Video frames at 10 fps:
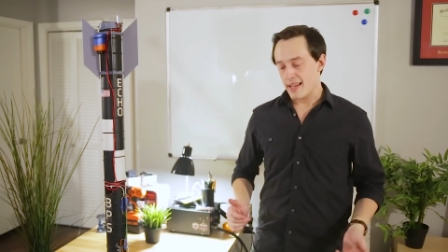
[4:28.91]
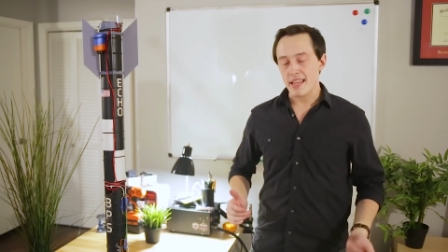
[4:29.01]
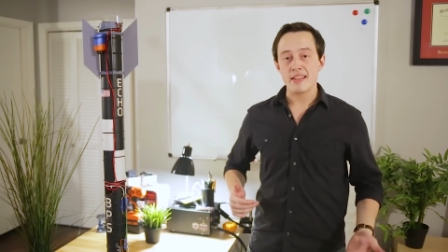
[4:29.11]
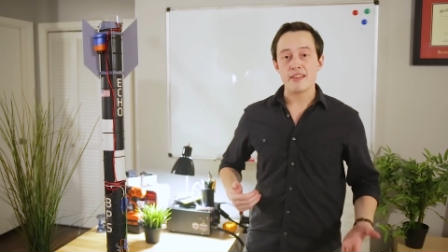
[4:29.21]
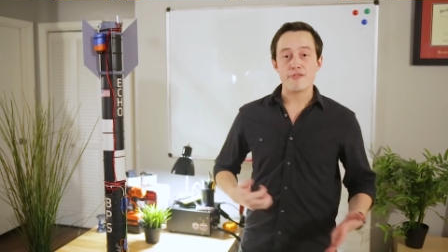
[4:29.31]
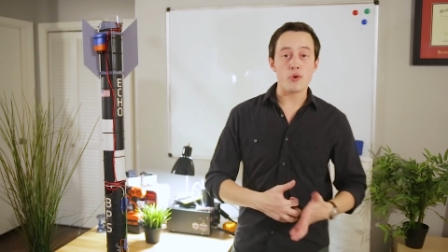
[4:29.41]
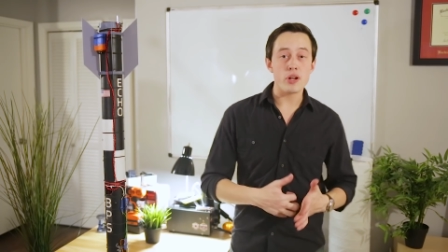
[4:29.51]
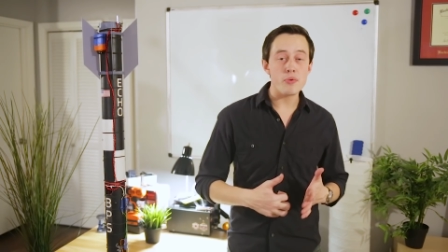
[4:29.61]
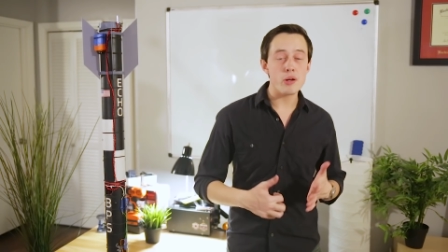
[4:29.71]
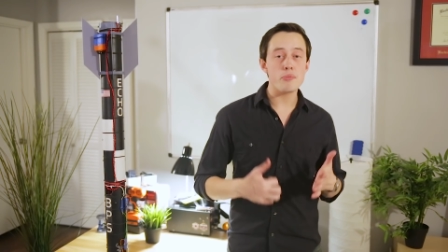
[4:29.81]
And then at
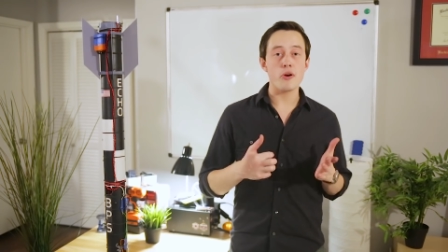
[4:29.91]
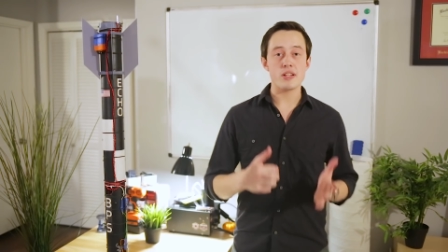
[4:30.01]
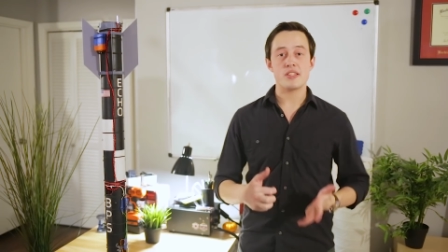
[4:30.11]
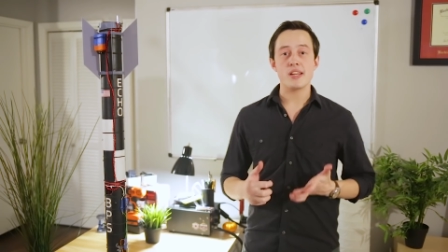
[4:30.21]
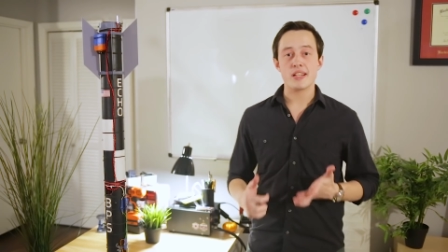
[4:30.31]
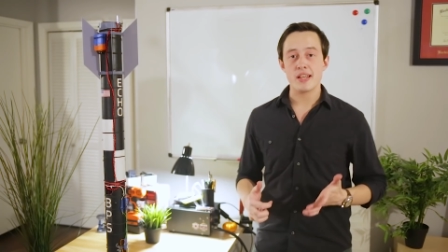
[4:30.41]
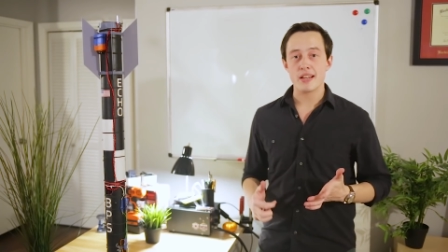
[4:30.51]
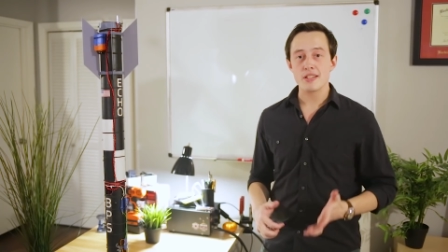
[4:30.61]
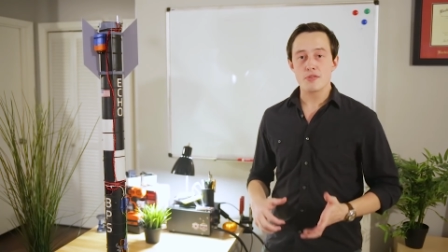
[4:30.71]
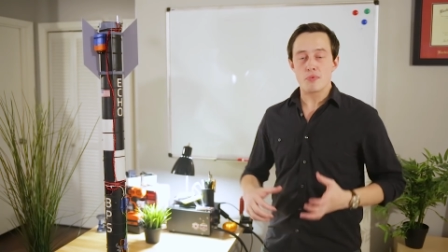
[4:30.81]
41.6
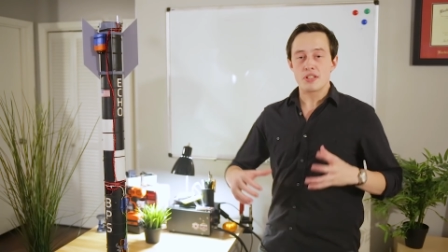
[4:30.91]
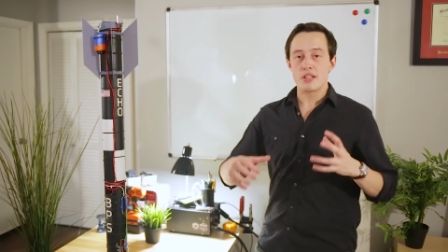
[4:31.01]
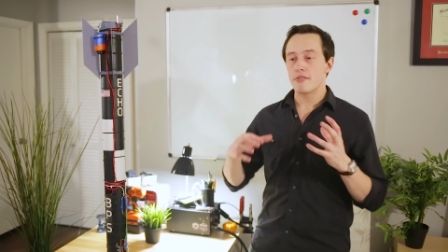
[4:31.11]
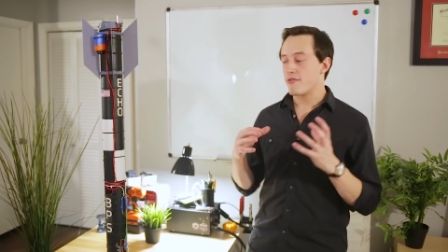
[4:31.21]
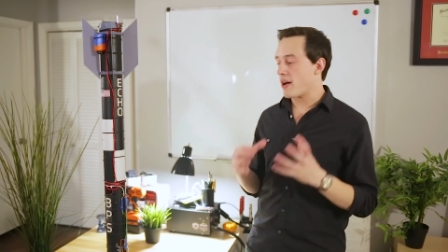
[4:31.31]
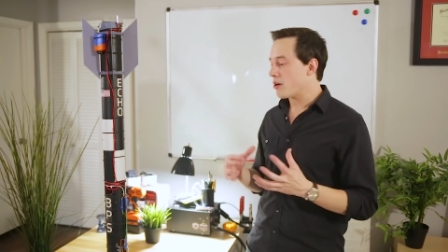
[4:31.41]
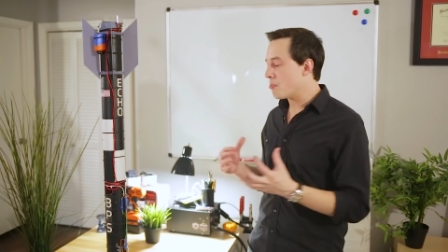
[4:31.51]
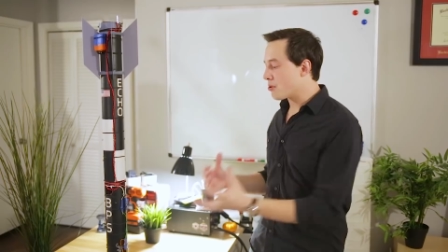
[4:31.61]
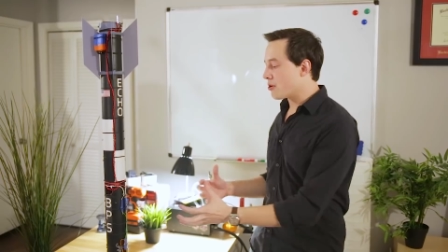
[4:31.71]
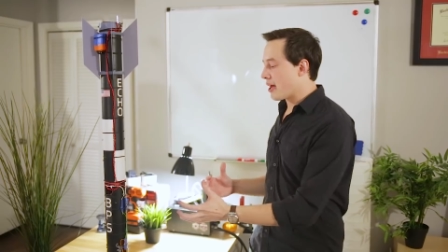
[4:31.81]
seconds, we see the
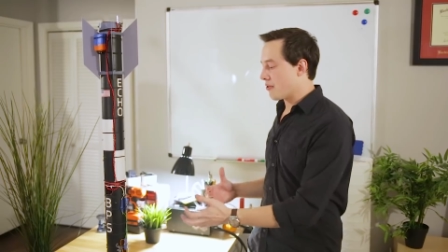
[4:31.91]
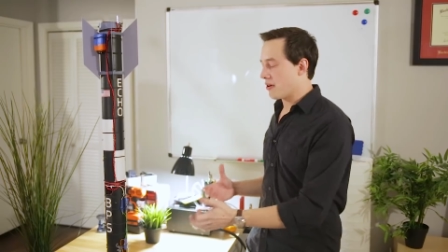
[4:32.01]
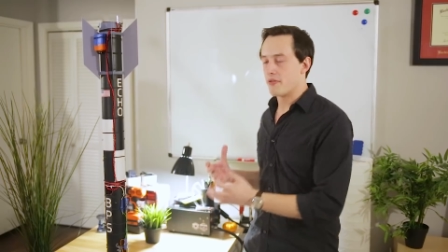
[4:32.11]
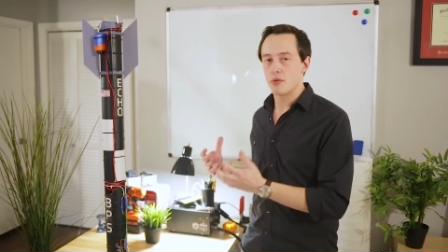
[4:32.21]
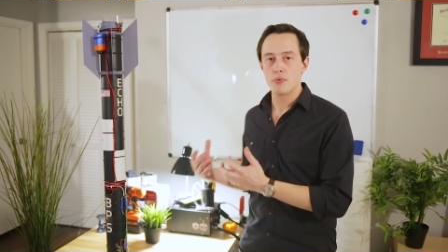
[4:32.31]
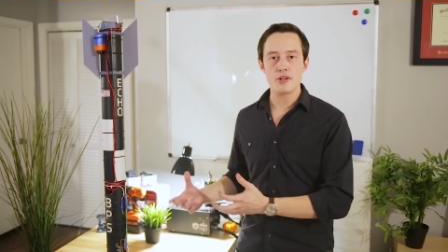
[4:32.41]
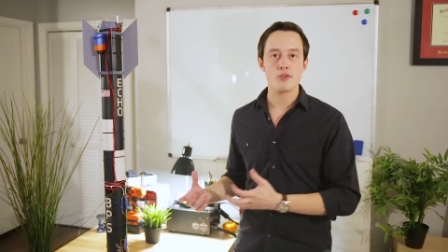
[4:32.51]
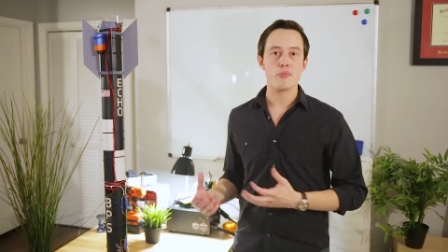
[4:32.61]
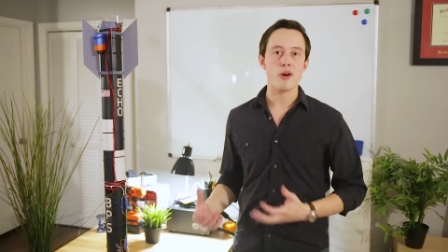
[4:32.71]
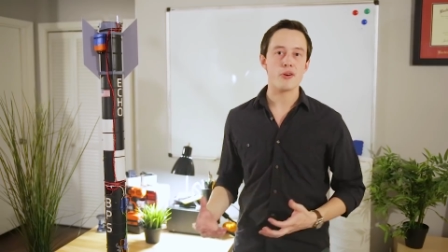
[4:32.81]
final burnout of the
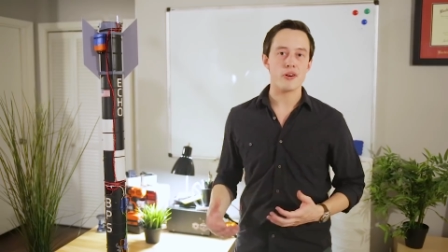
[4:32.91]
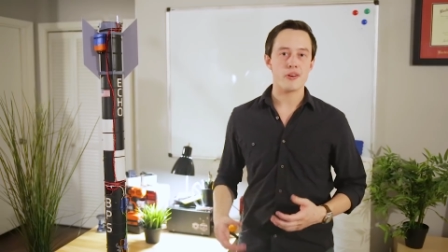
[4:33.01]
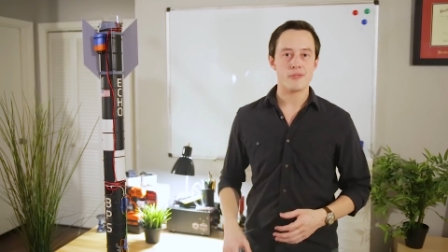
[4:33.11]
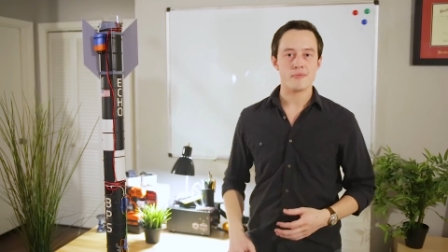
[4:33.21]
retromotor.